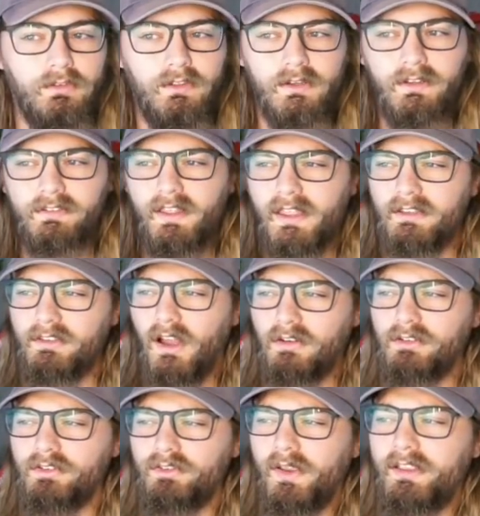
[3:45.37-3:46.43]
on to say,
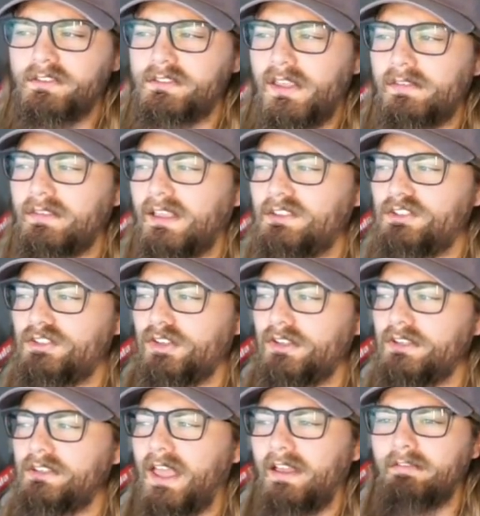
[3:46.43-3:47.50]
Doctor Strange says they
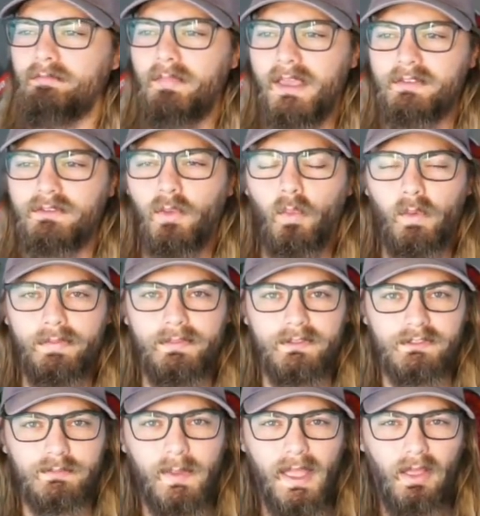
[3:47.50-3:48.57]
shouldn't have messed with the
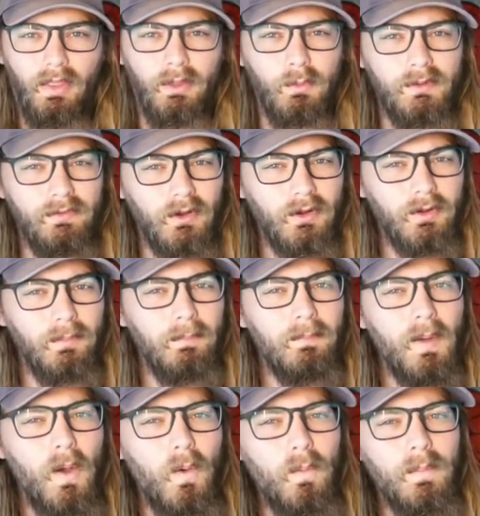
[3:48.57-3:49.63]
spell, and we've heard a
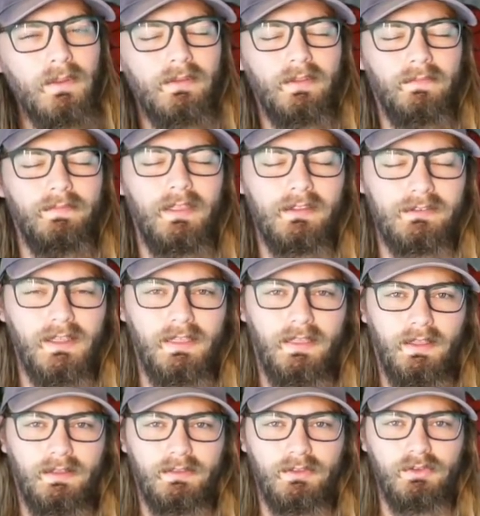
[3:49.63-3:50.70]
moment of this, I
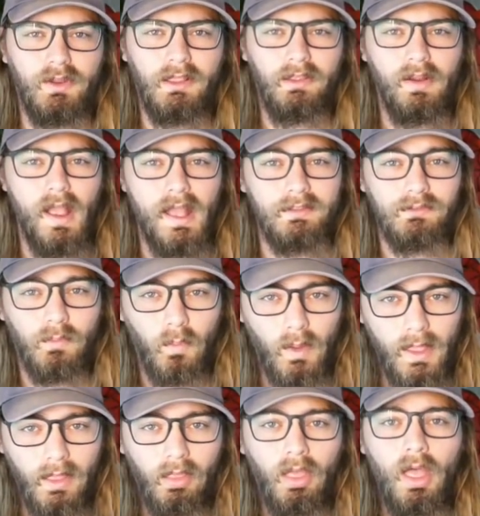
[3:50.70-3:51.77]
think, in the trailer as
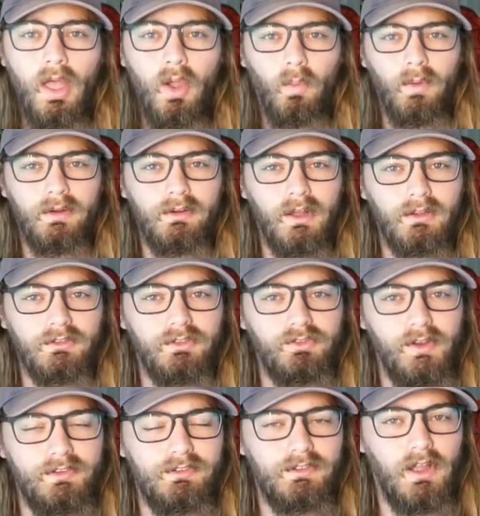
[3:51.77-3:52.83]
well, where Doctor
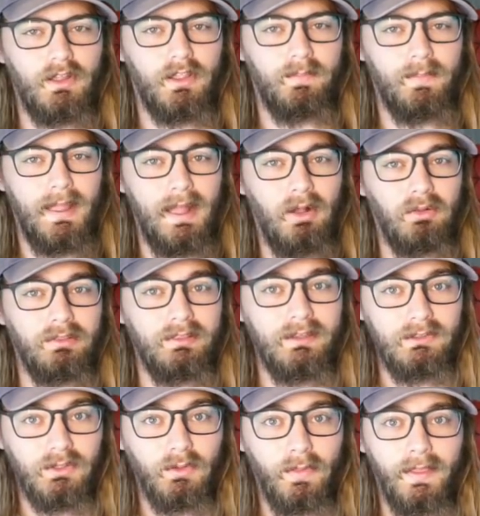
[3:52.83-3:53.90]
Strange is talking about how
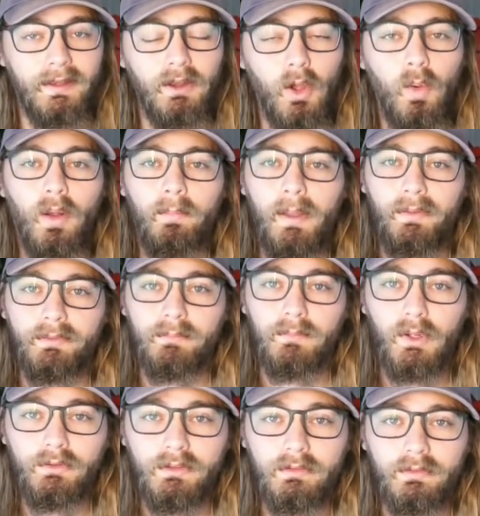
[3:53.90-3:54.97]
little they know about the
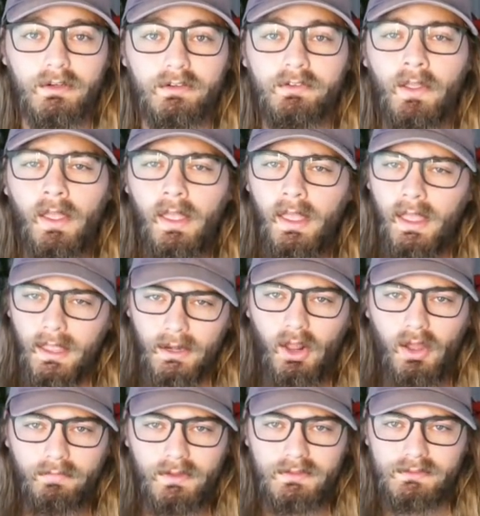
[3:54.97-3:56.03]
multiverse. And
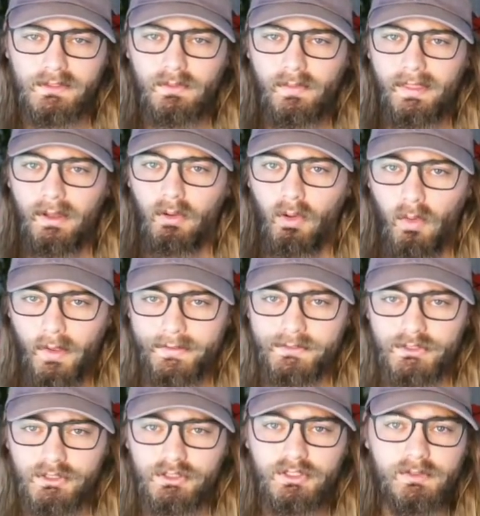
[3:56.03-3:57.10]
obviously, without
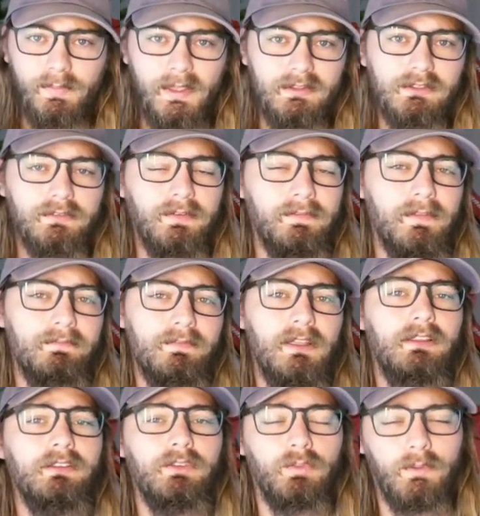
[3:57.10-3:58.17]
question, just based off of the
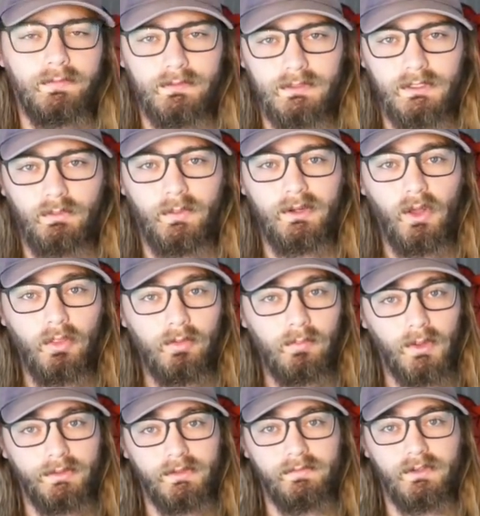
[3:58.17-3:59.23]
villains we've seen, we know the
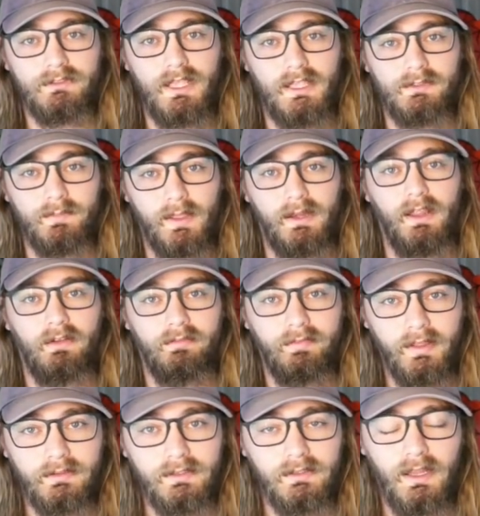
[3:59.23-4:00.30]
multiverse has been
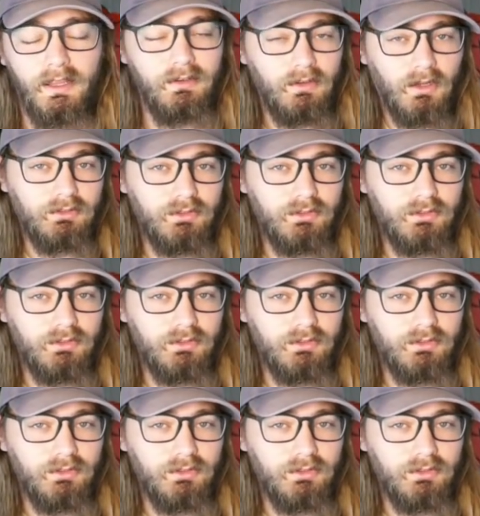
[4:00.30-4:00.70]
affected, and Doctor